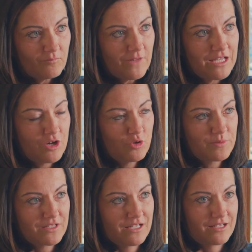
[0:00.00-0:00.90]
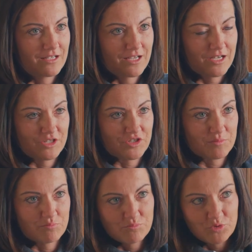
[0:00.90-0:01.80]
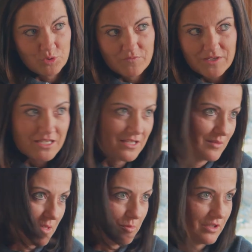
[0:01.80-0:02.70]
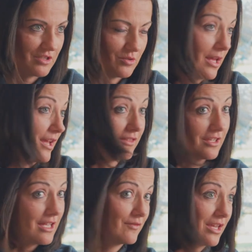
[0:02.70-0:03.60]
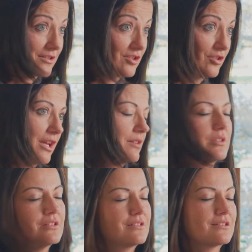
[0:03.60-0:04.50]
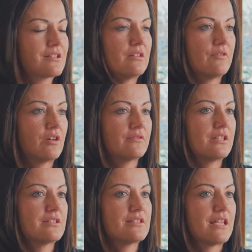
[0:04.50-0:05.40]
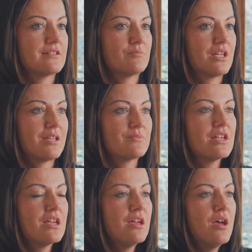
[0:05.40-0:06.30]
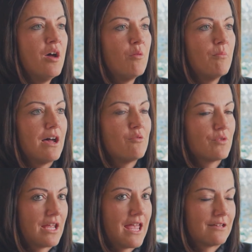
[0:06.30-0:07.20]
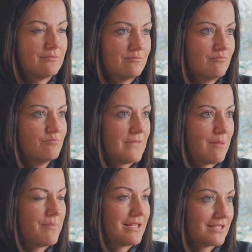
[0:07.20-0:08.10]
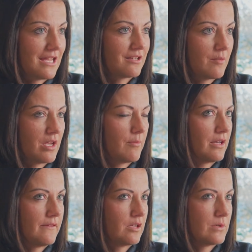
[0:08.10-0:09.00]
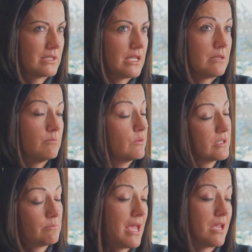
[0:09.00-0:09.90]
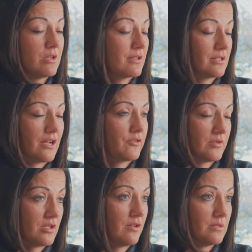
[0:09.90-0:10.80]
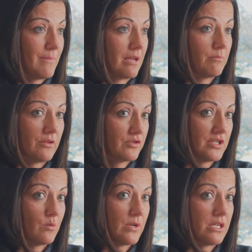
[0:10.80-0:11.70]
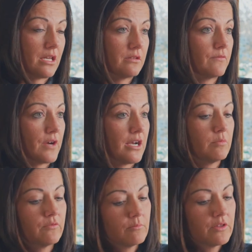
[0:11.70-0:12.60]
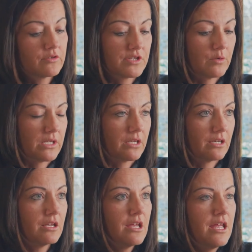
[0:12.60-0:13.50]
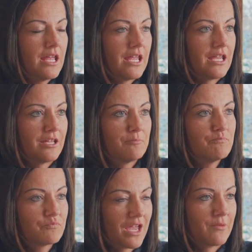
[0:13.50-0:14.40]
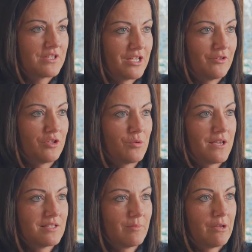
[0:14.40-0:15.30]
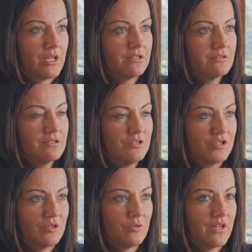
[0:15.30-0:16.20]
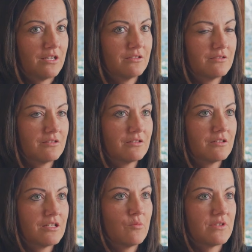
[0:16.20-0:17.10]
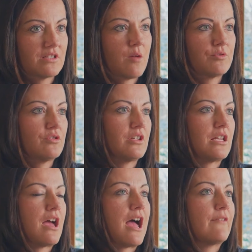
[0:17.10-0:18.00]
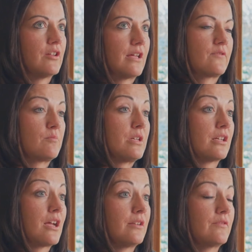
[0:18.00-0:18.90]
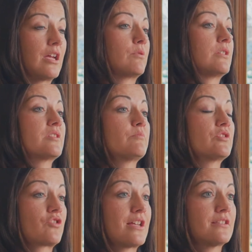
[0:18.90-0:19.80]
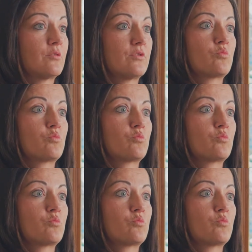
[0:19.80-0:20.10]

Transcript: in hopes that I can kind of just sort of ease people into, hey, I think I have cancer again, because that's kind of a hard thing to say sometimes. But when I had that PET scan coming up, and I think it was May, because I got the results back Mother's Day weekend, the Friday before Mother's Day weekend. And I was telling you guys about it, that it was an opportunity, I felt like, for me to kind of get rid of some stress that was